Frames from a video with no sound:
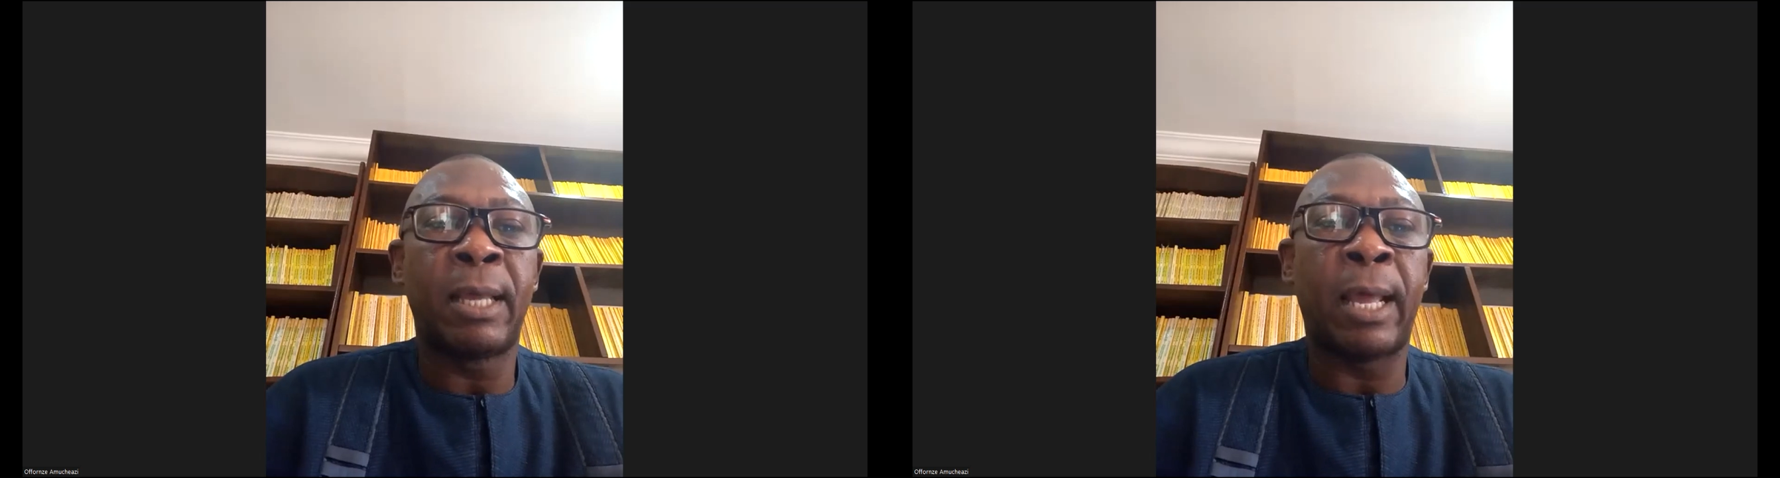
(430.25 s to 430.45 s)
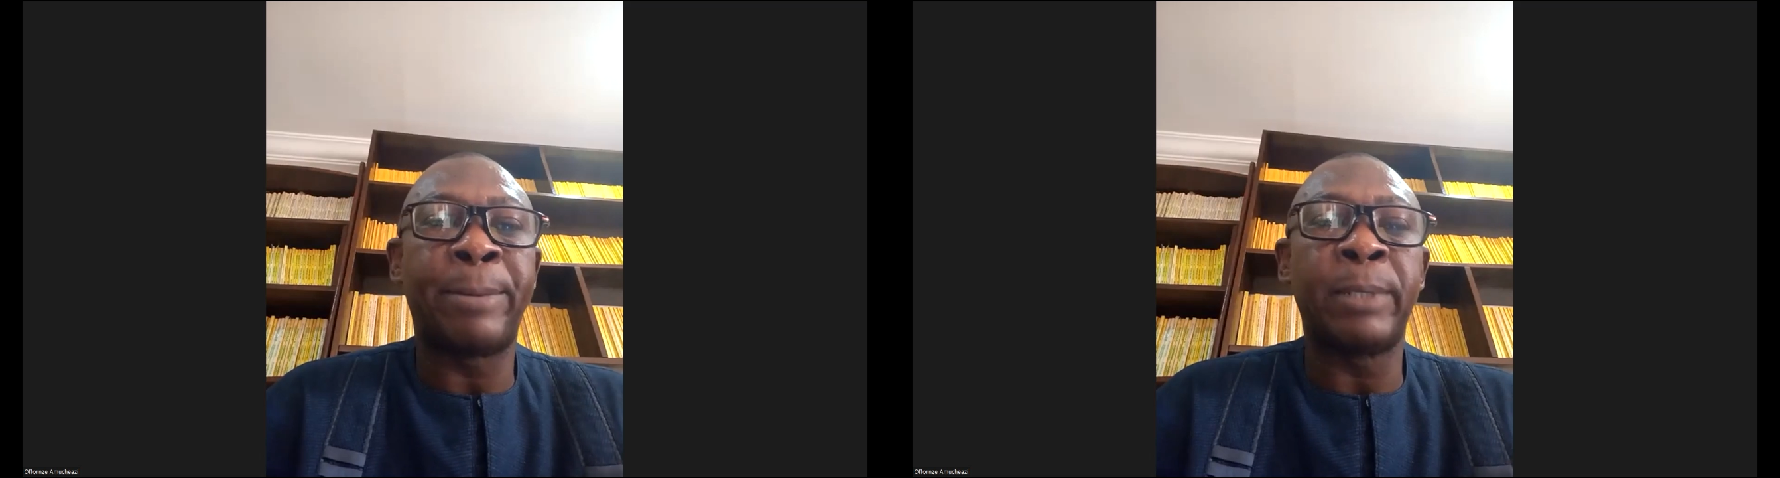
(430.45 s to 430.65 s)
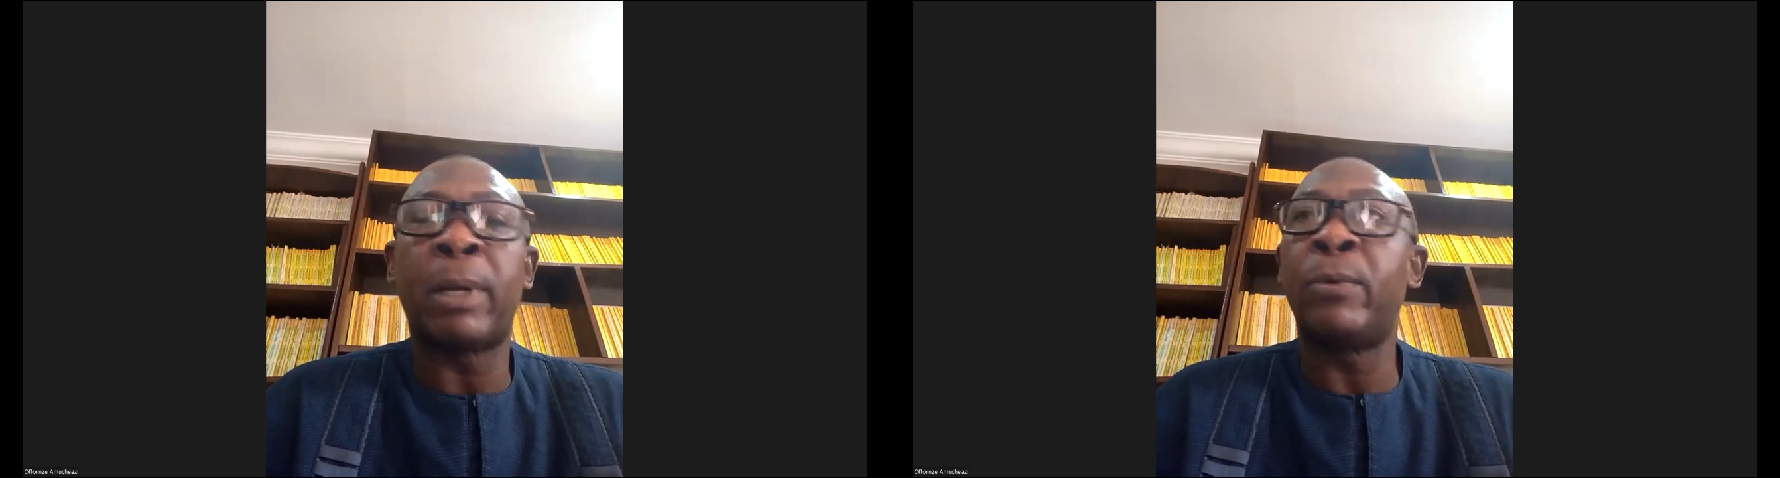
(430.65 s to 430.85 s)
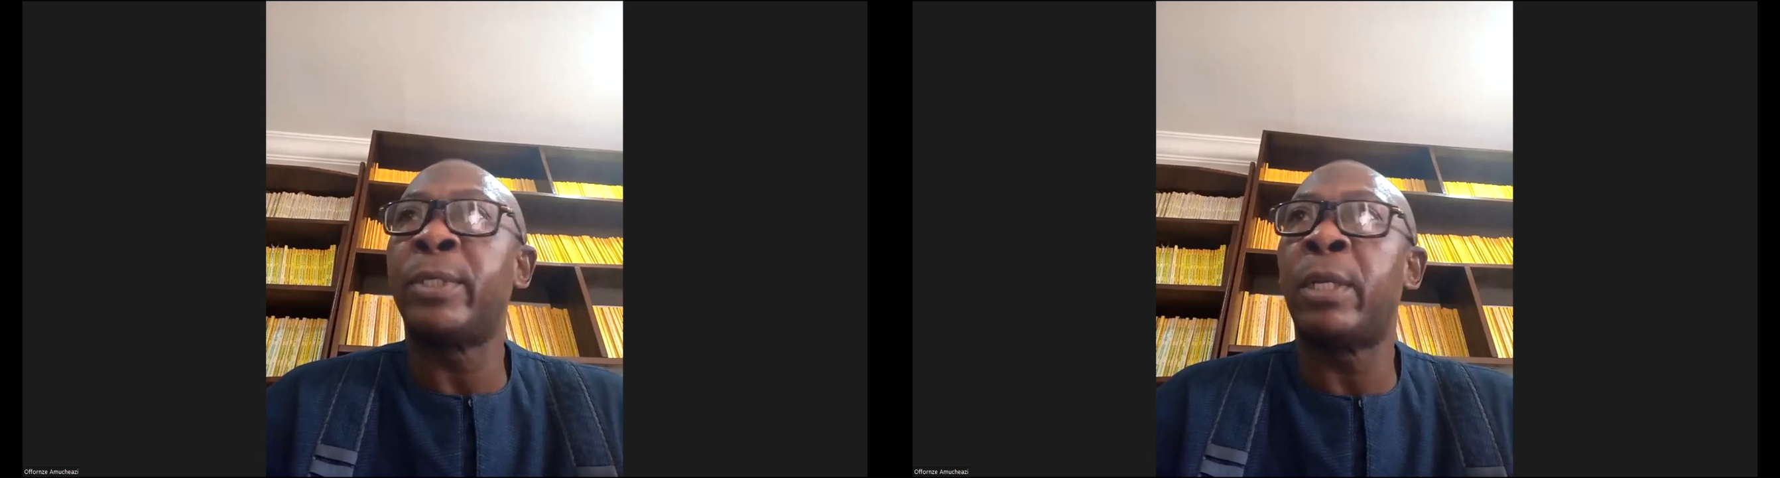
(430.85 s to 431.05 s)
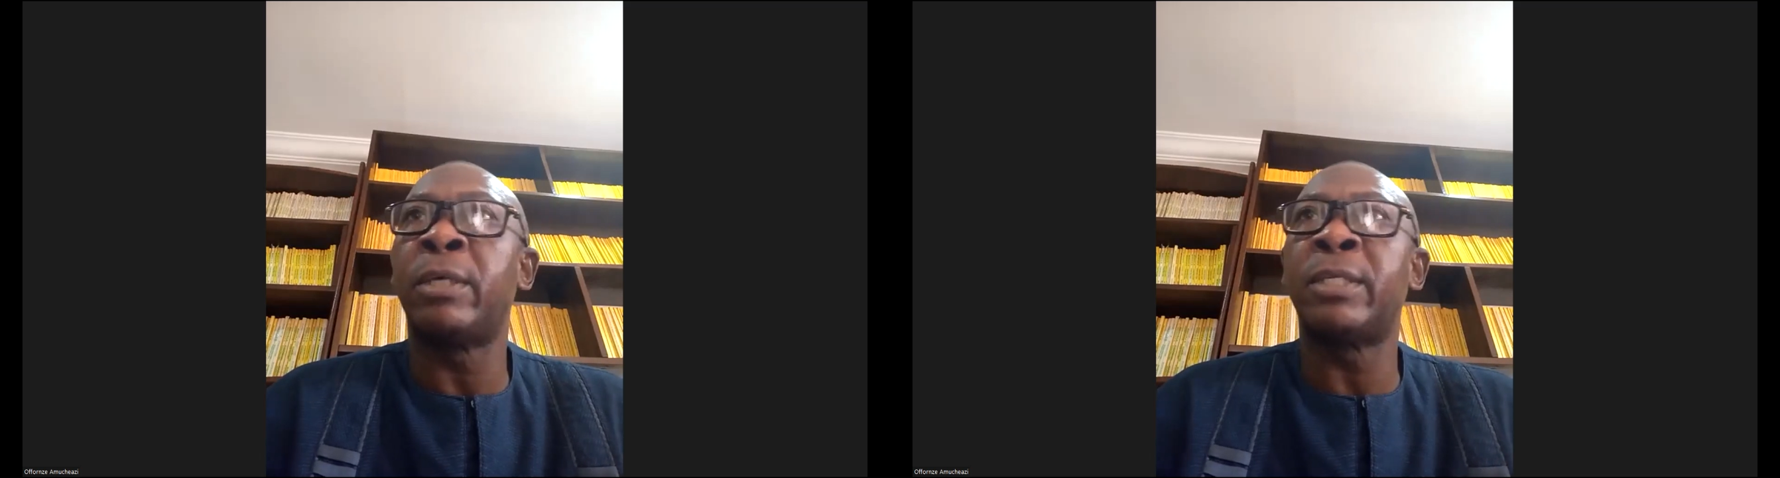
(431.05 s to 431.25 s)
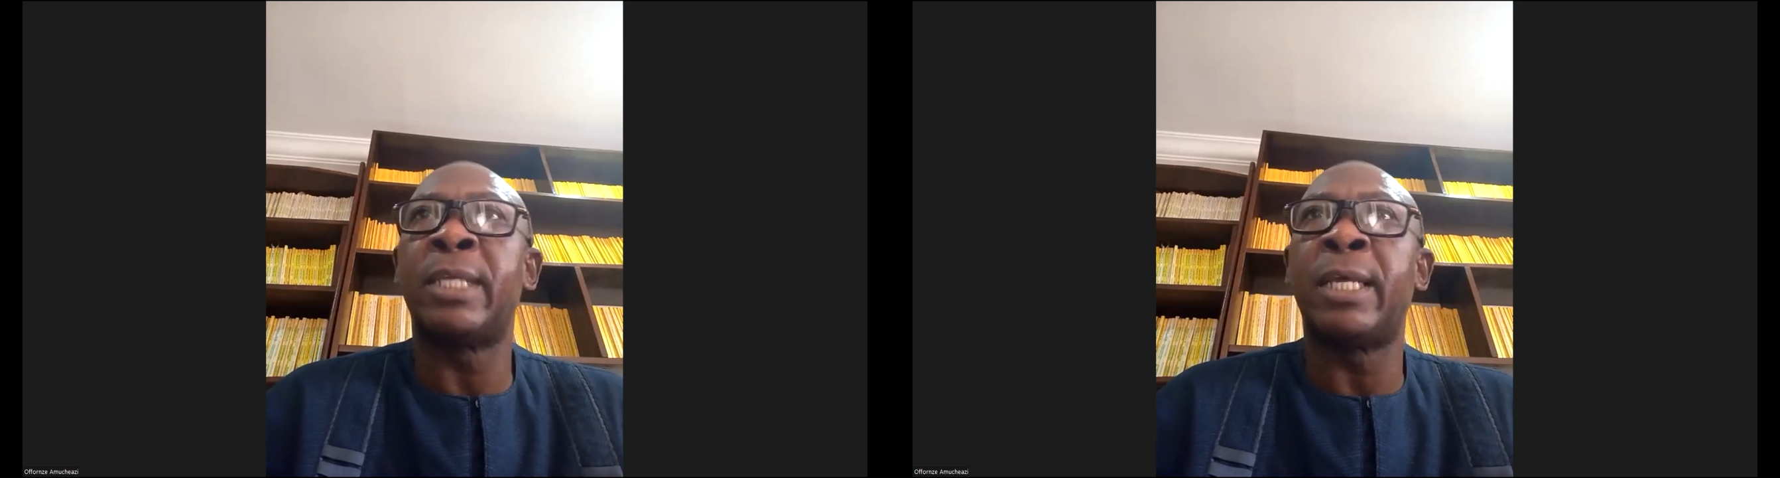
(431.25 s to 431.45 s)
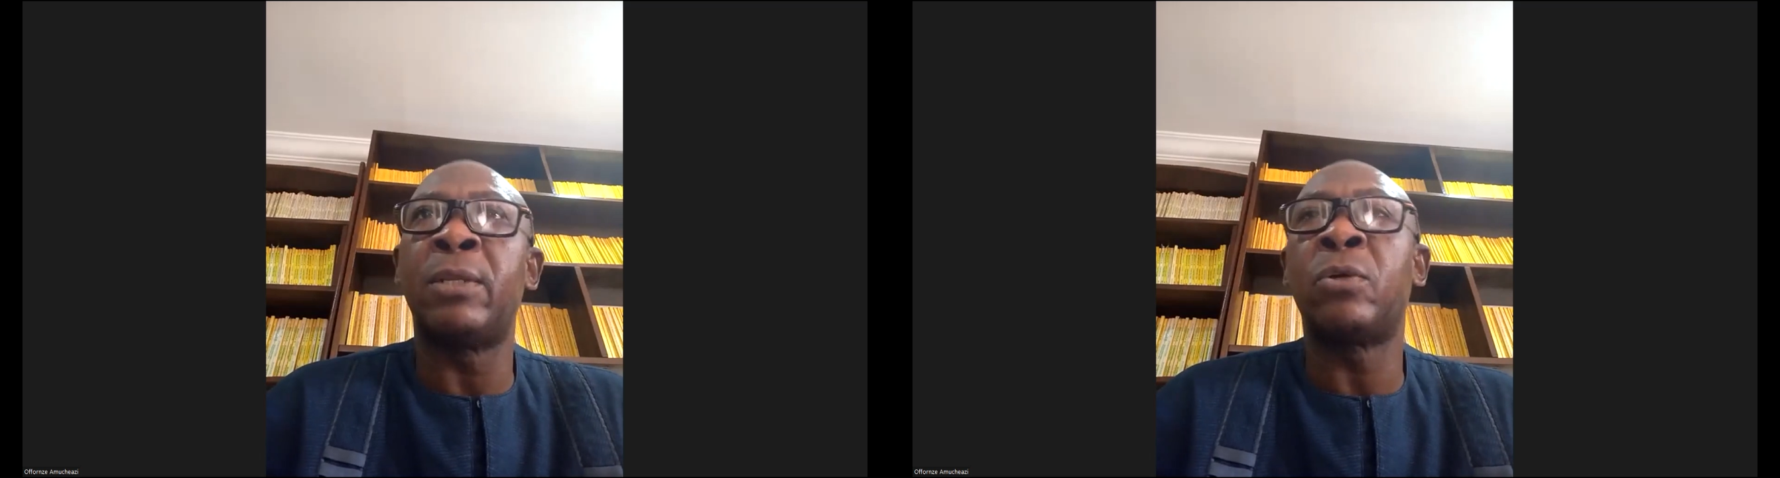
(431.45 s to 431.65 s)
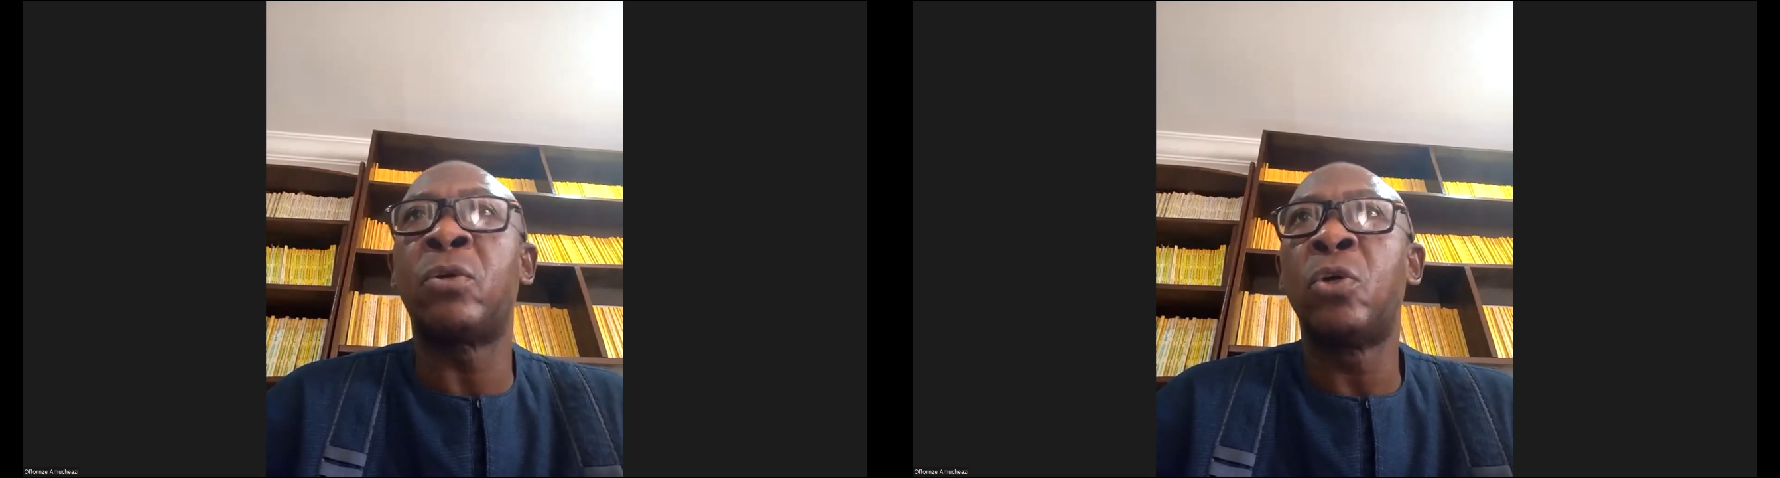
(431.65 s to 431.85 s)
Our principal would tell us then,
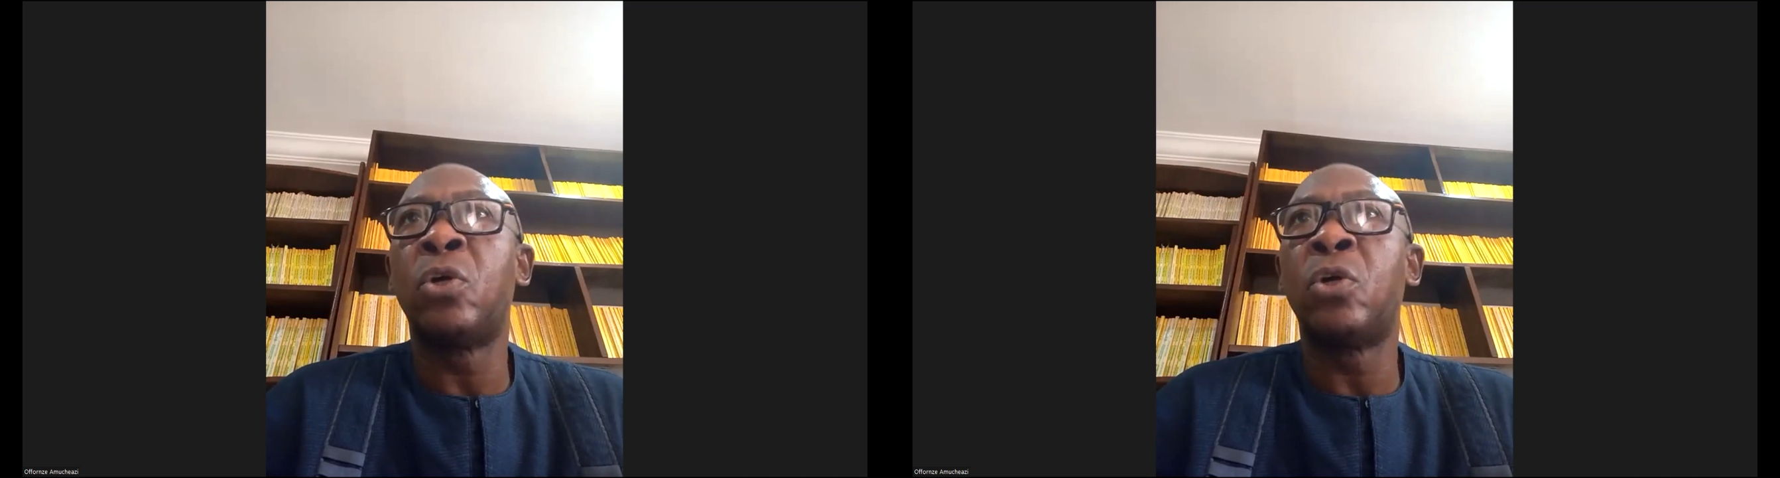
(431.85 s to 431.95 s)
look,